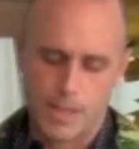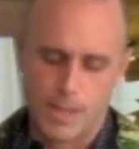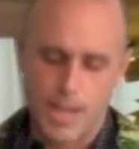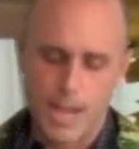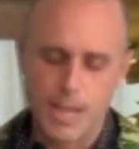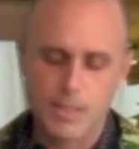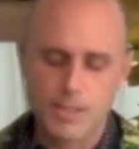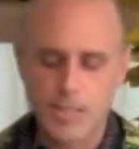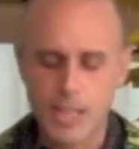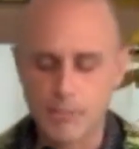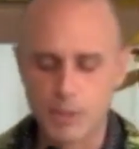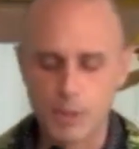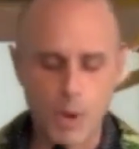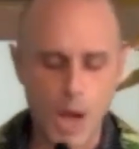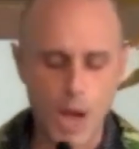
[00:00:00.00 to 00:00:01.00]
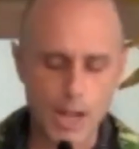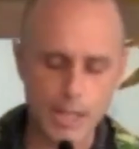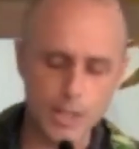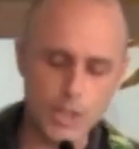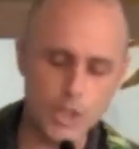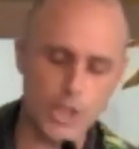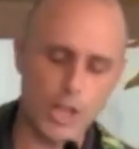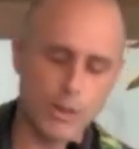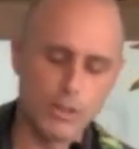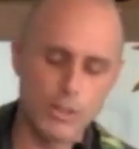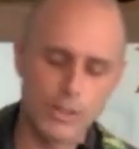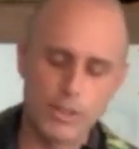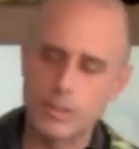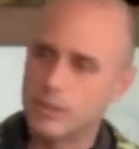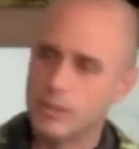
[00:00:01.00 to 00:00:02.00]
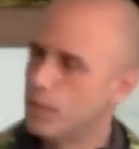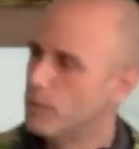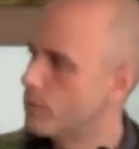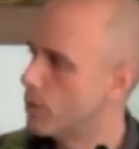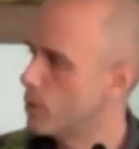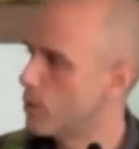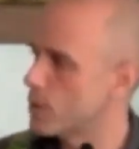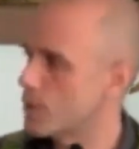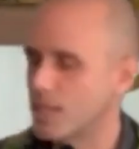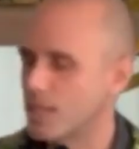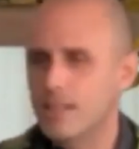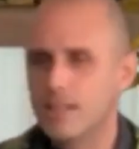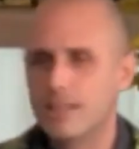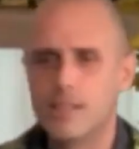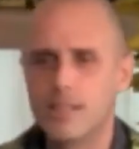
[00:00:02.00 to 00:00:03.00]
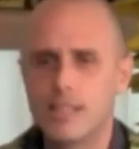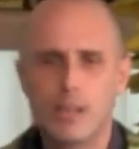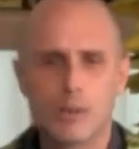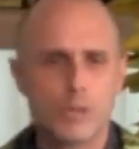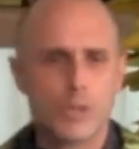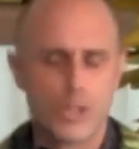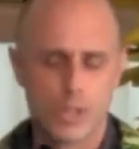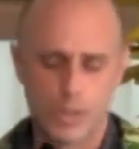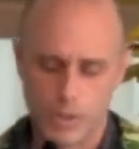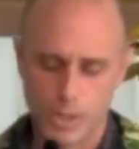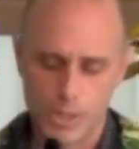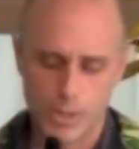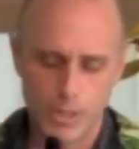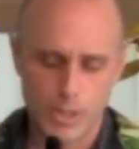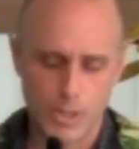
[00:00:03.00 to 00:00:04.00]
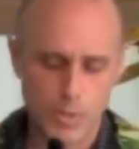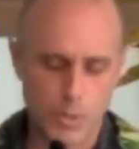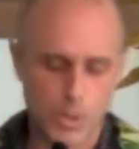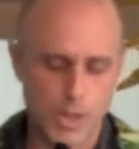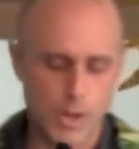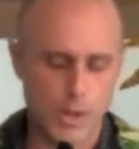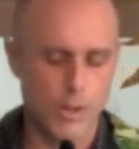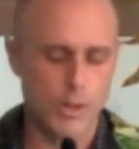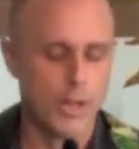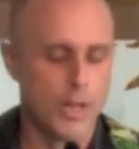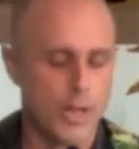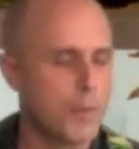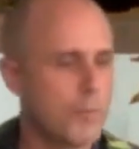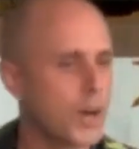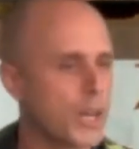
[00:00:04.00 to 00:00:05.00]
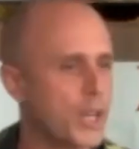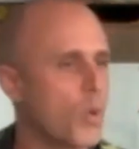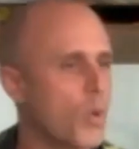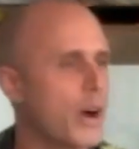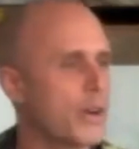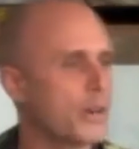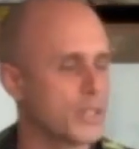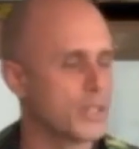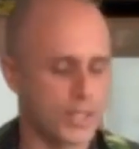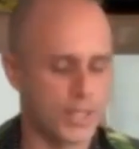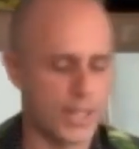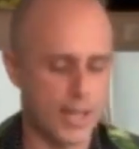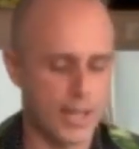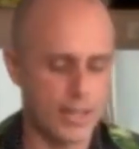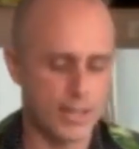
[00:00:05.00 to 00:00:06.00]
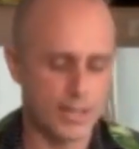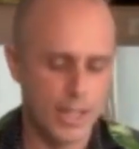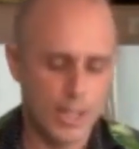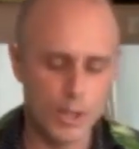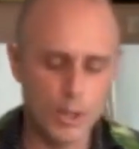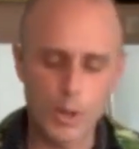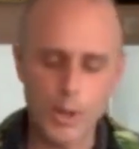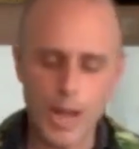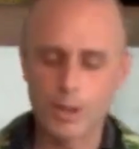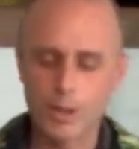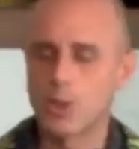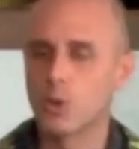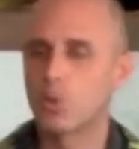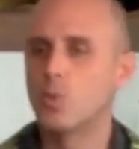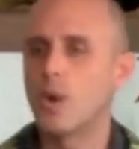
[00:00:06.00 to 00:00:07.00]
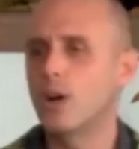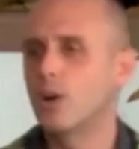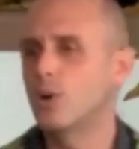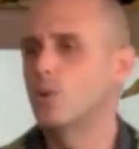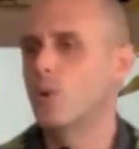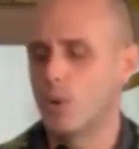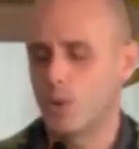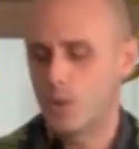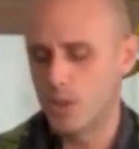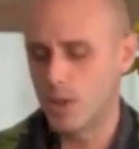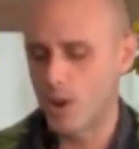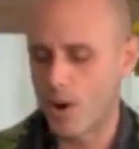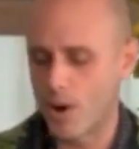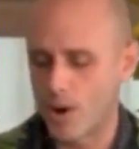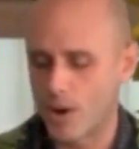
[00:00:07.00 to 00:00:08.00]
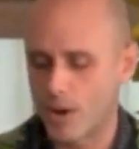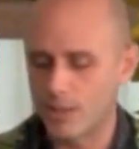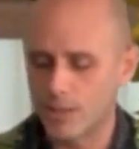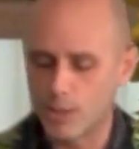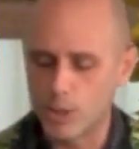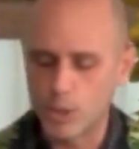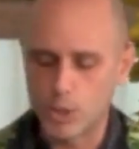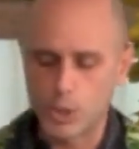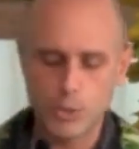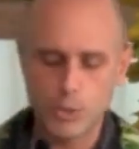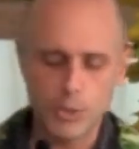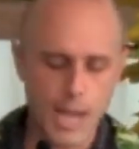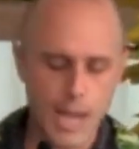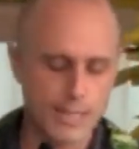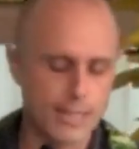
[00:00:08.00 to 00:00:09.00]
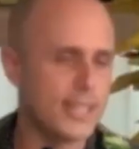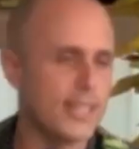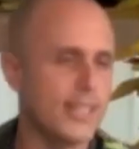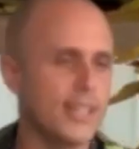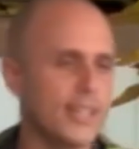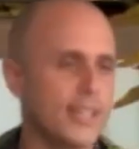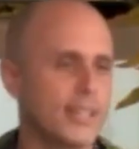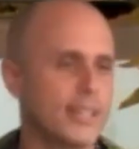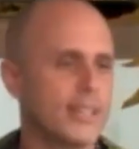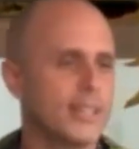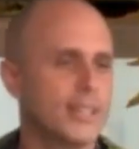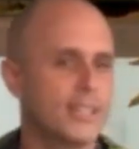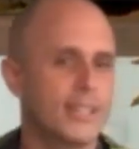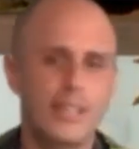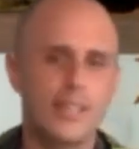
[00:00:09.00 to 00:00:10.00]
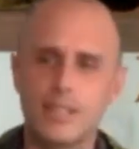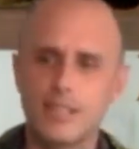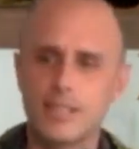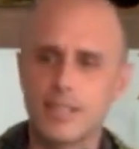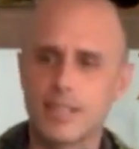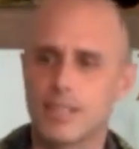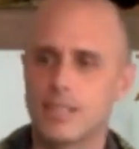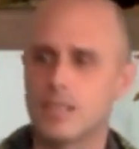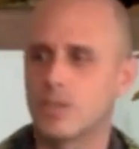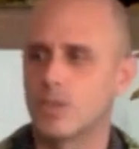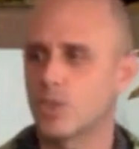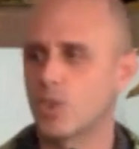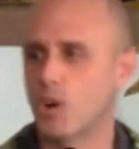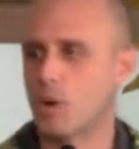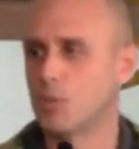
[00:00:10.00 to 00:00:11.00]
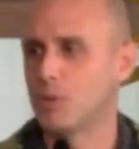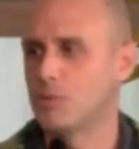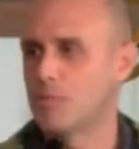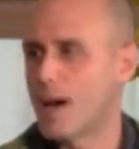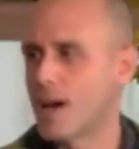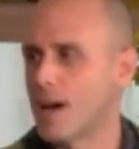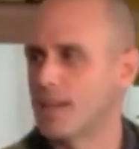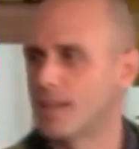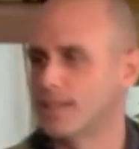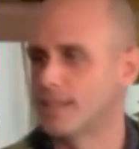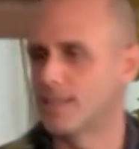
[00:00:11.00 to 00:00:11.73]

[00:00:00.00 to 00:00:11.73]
And instead of the rocking chair and the verse in the original lyrics we heard, Muddy Waters says he'll go down to the railroad yard and let the 219 ease his troubled mind.